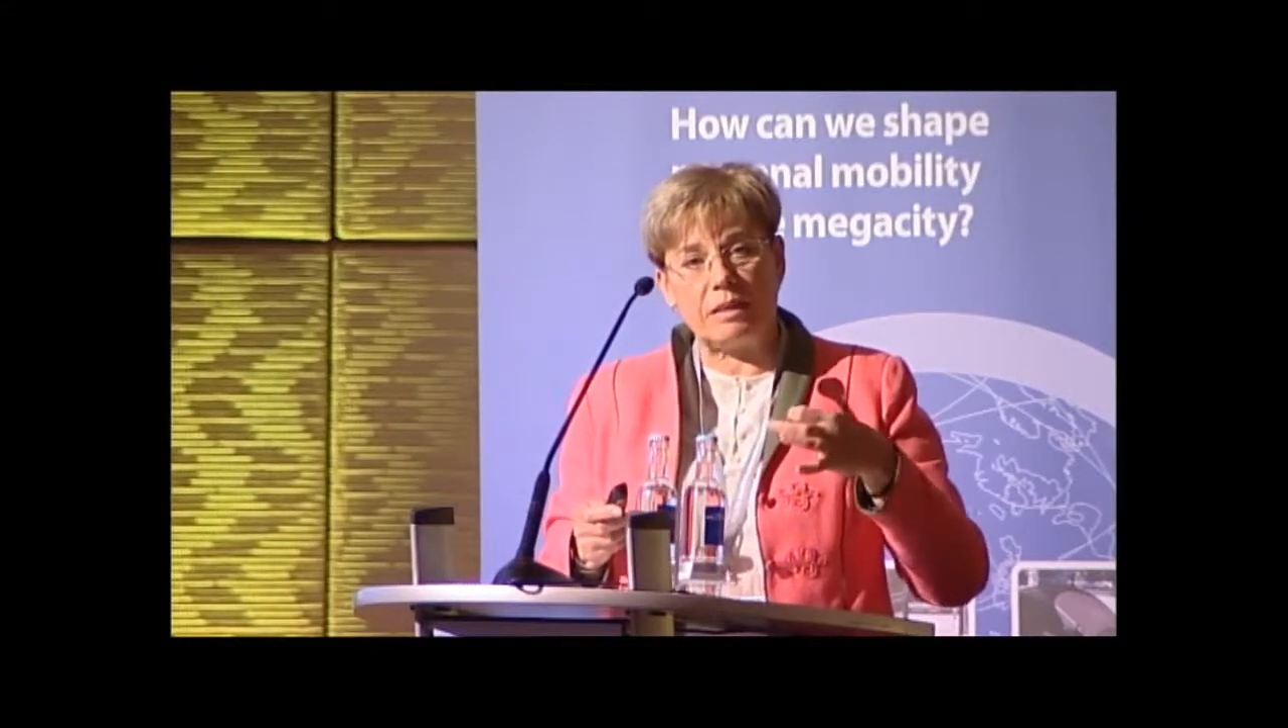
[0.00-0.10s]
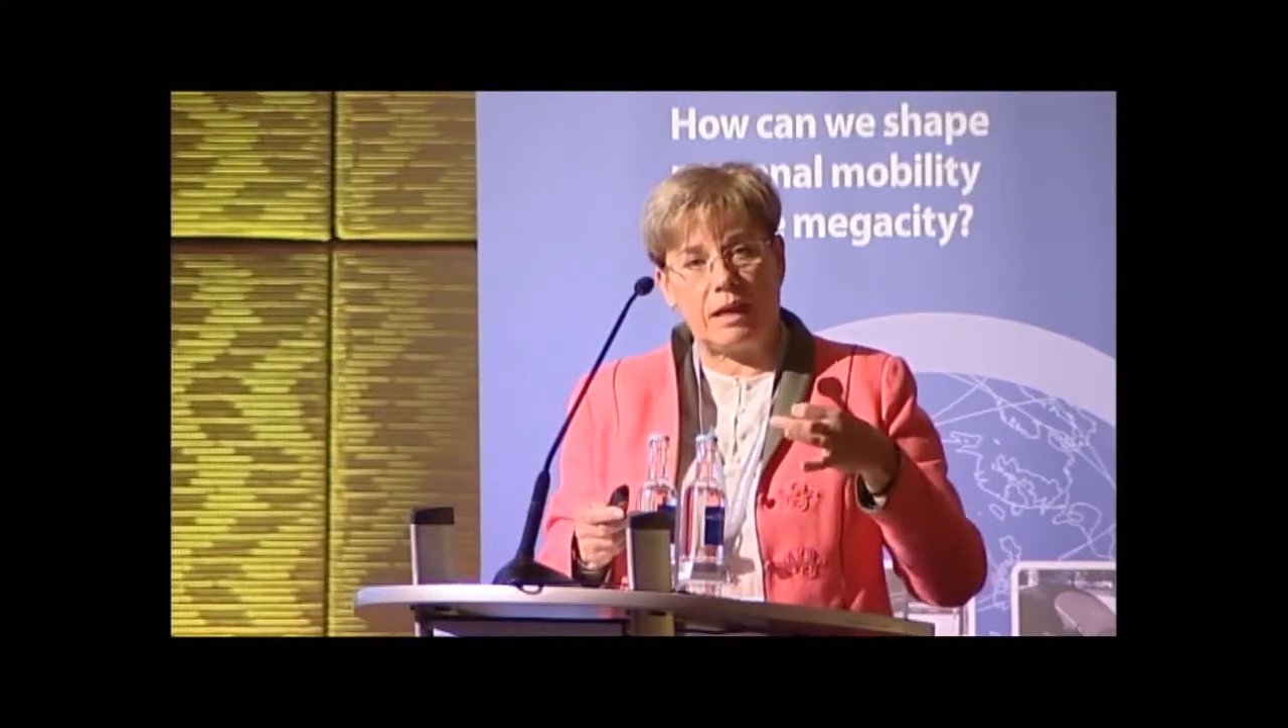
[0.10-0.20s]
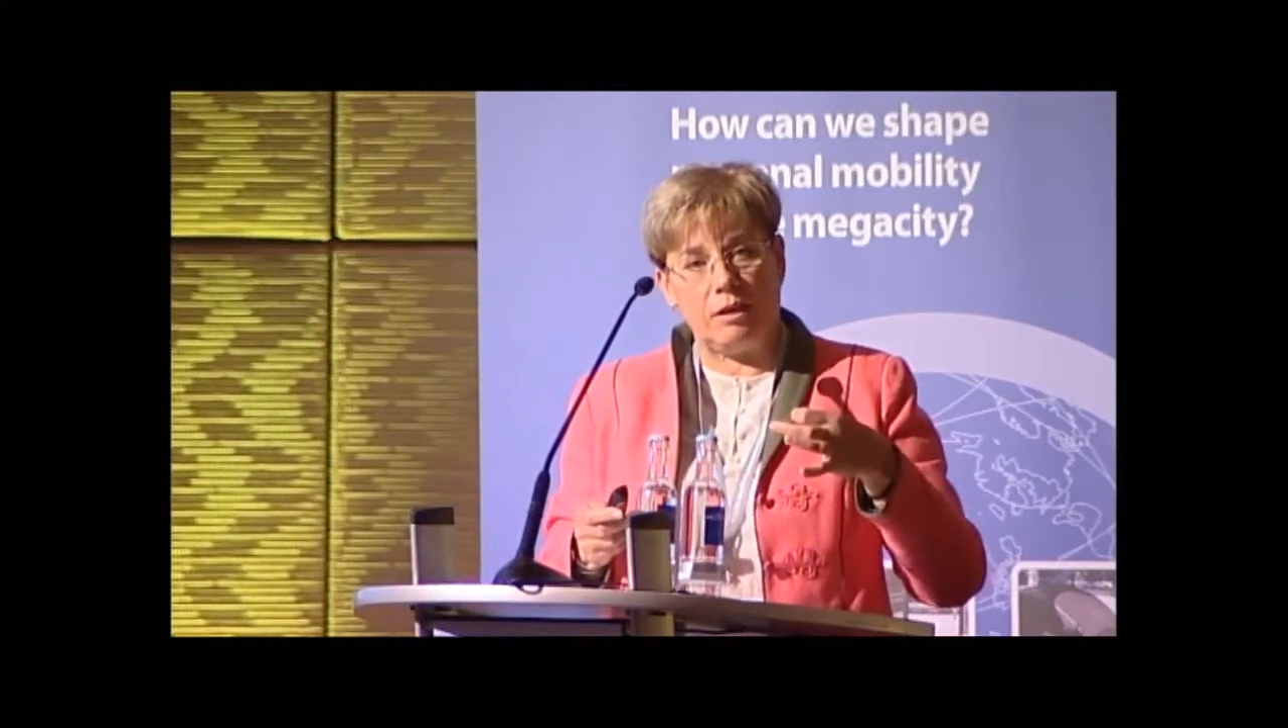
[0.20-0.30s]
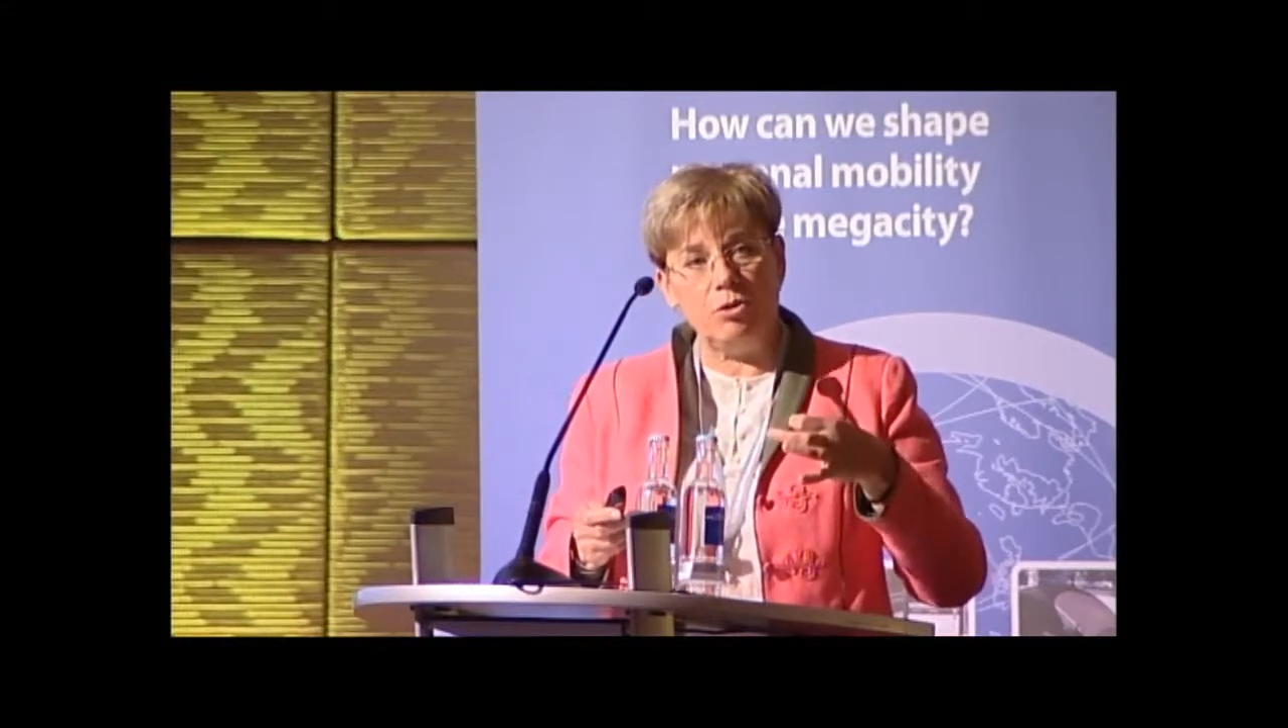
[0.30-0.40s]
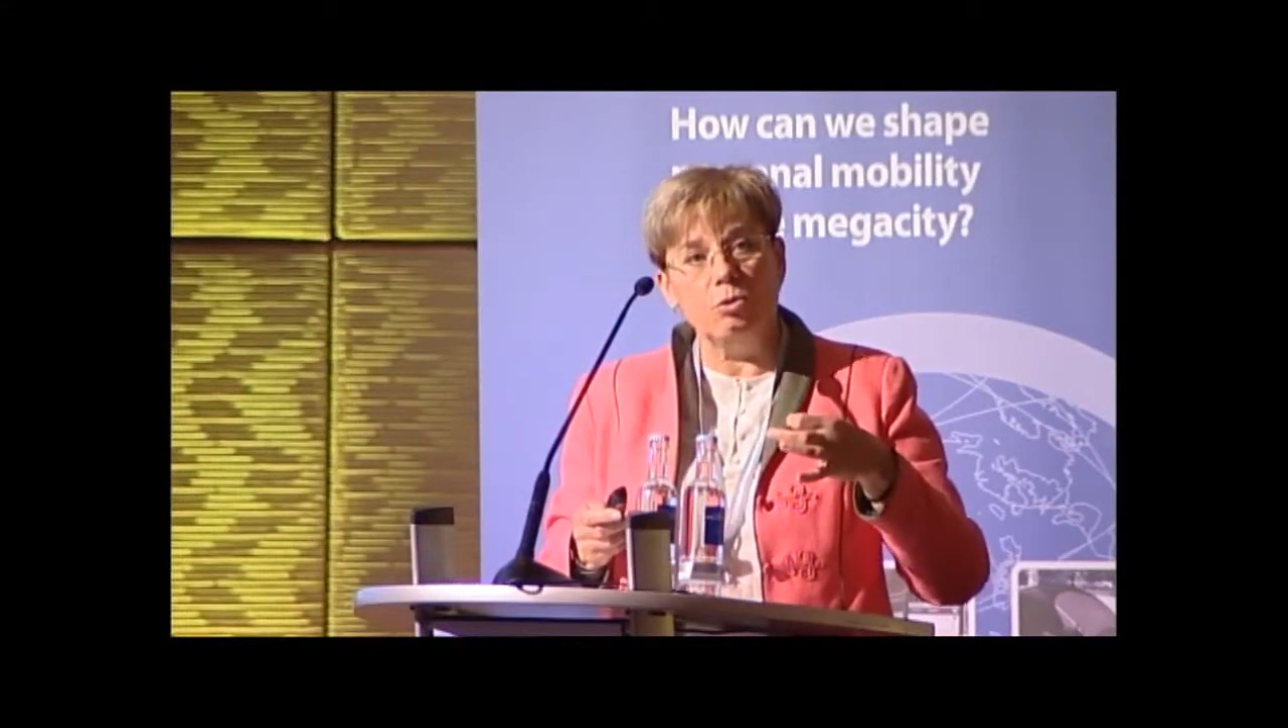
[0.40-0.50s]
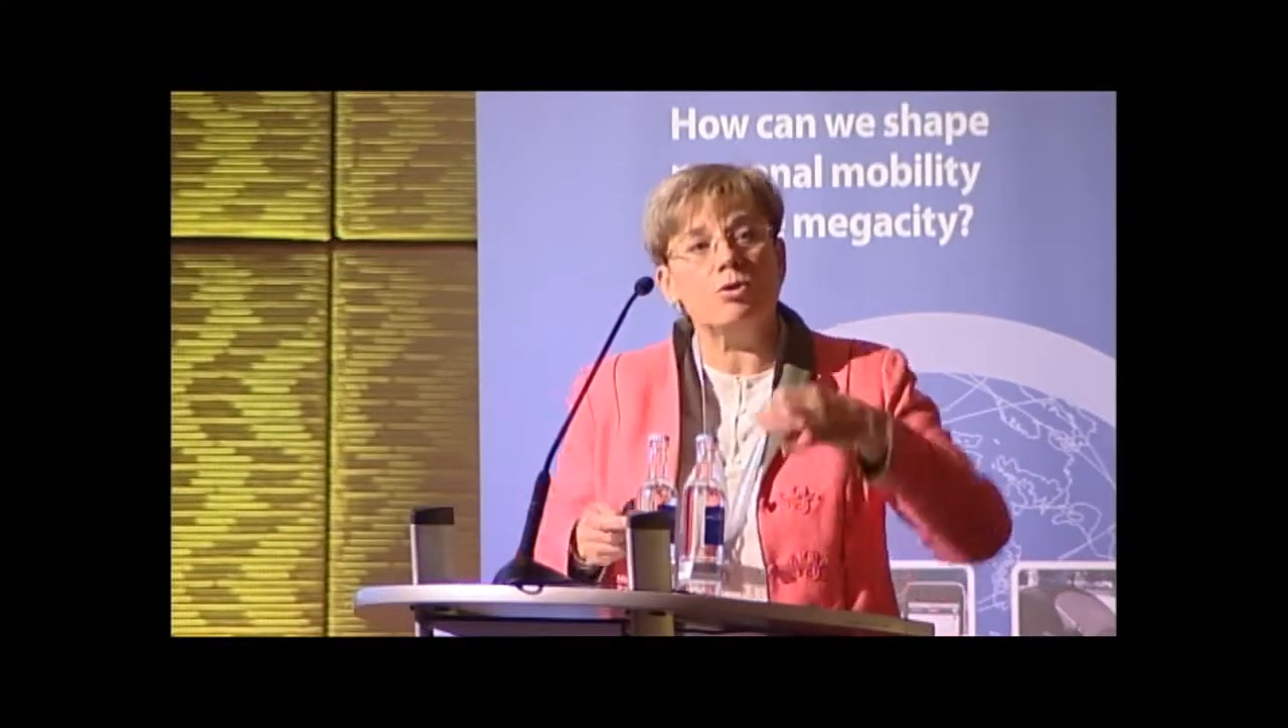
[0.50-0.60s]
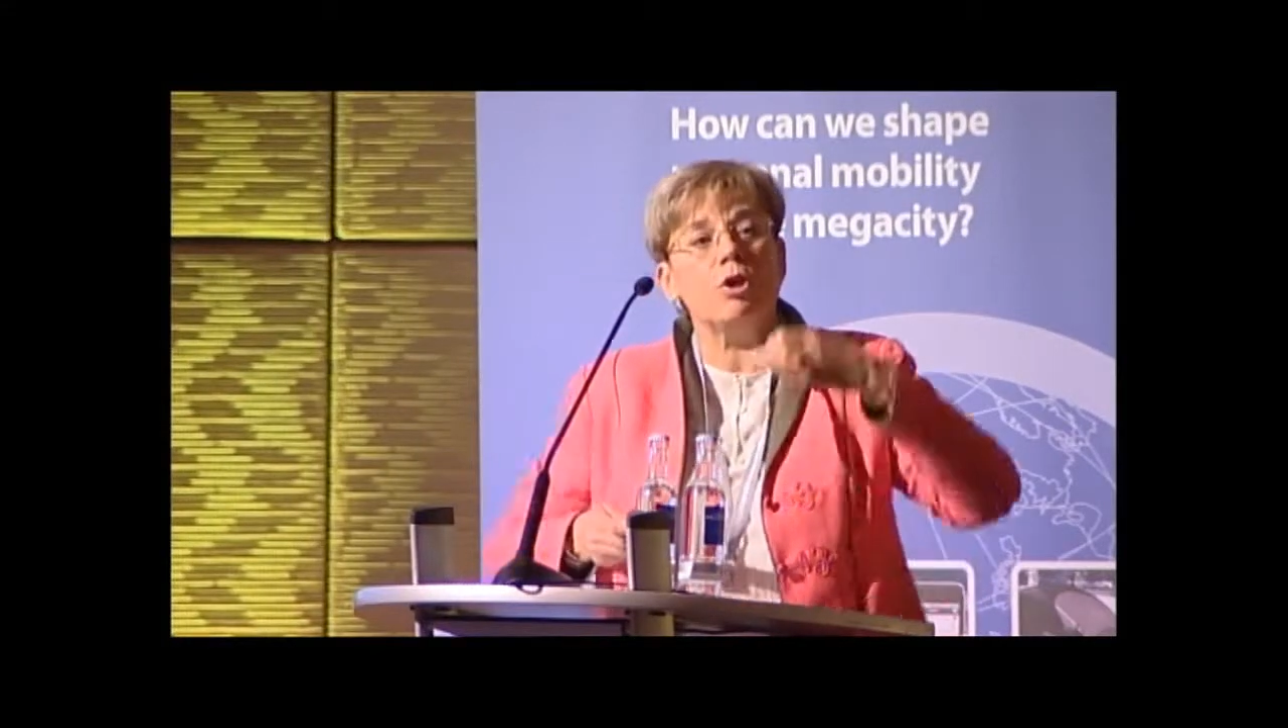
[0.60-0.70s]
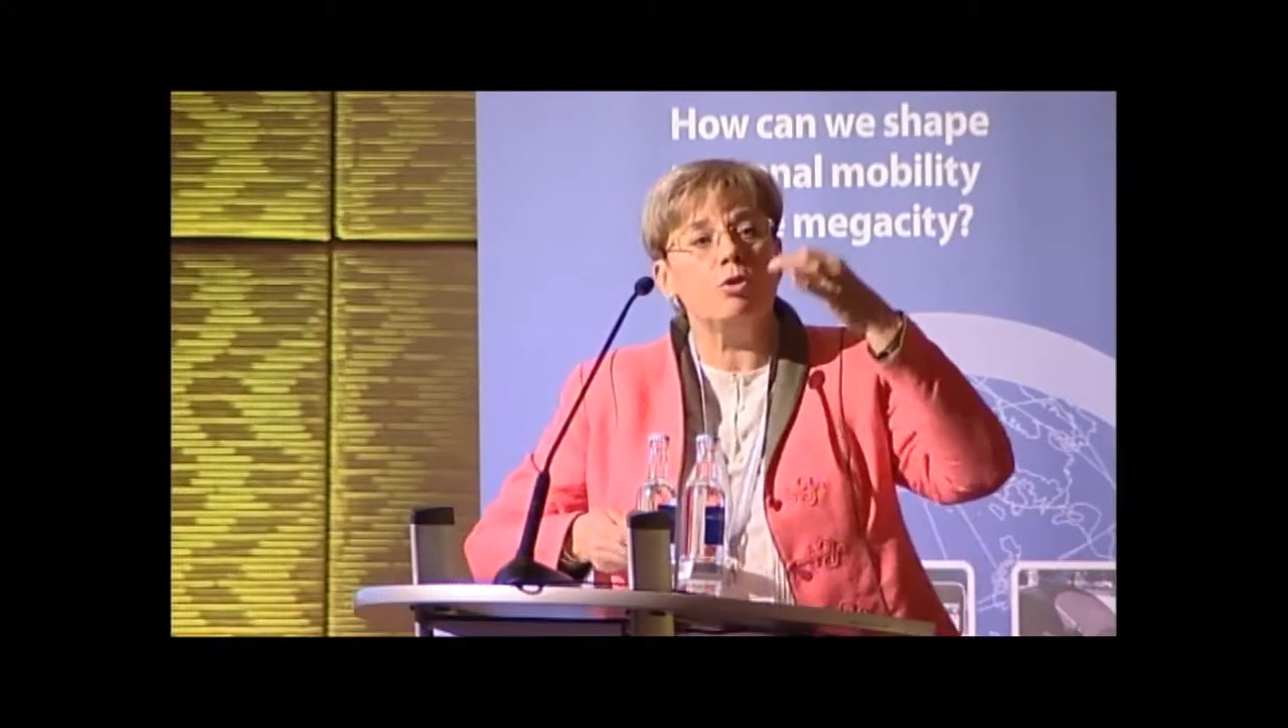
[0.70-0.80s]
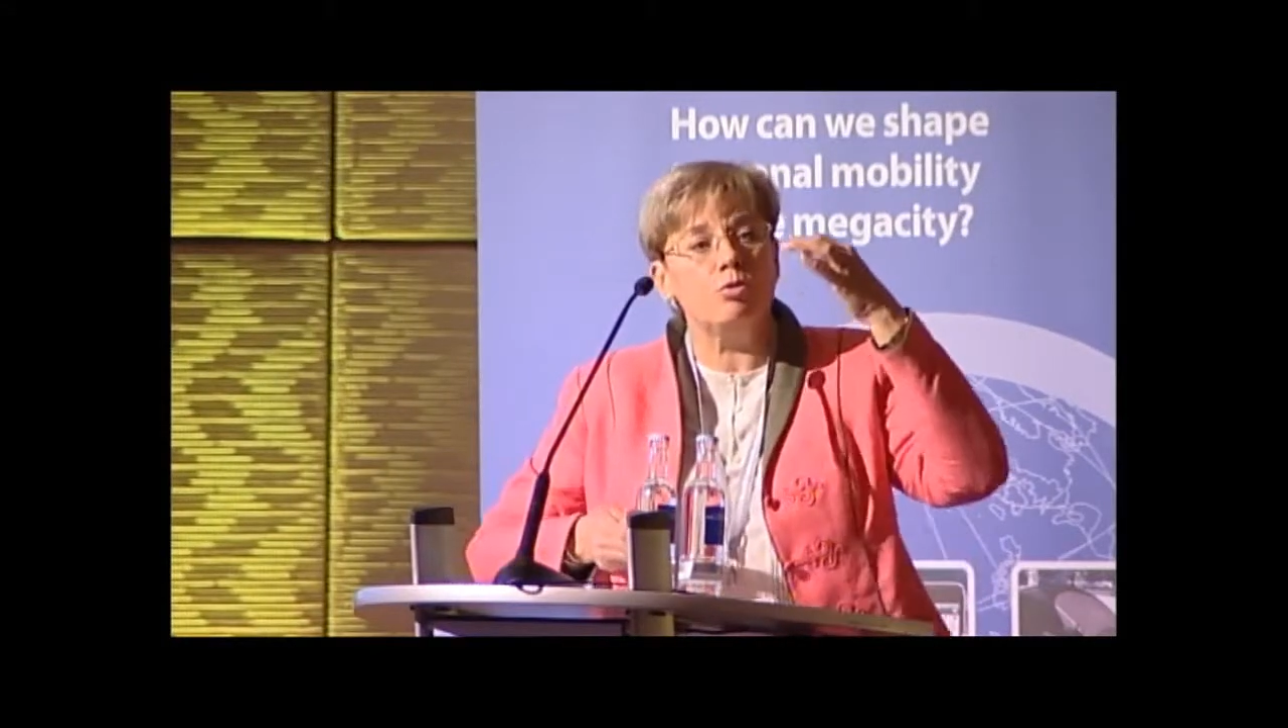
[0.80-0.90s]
can use